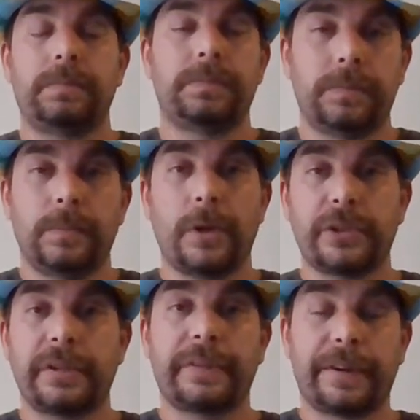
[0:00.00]

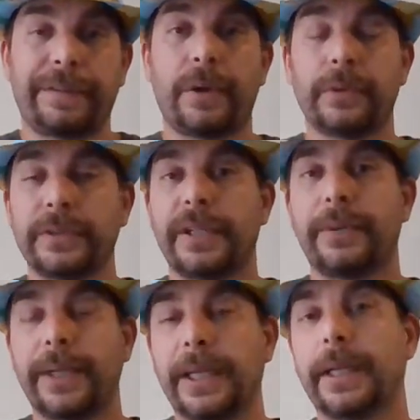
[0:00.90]
most of our phones that
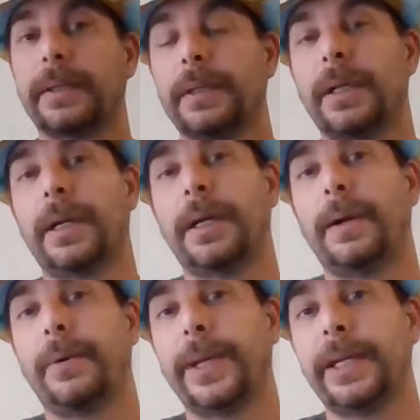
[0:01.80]
we get.
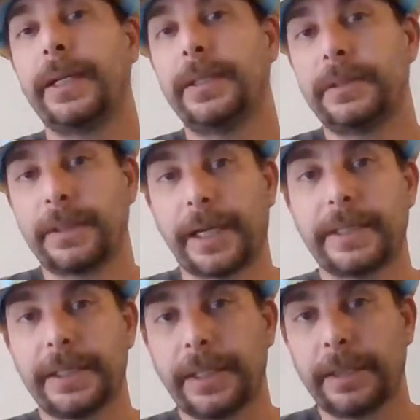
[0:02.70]
We like
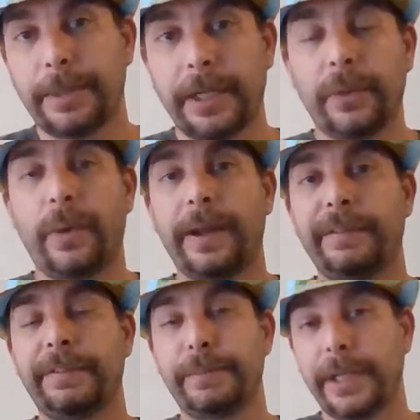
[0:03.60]
to, me and
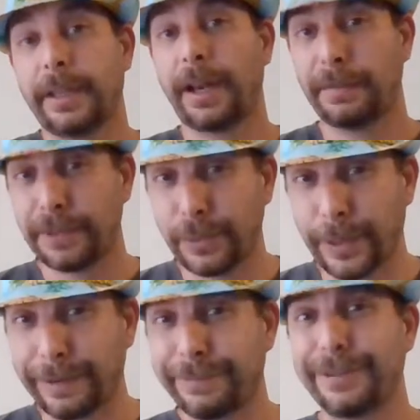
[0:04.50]
the lovely
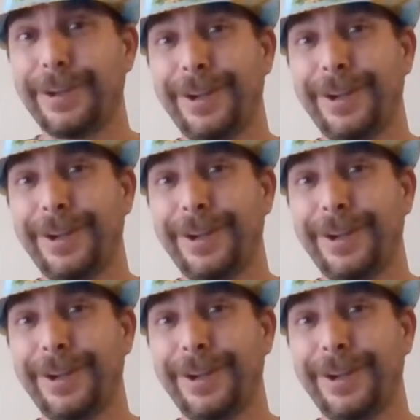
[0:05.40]
wife,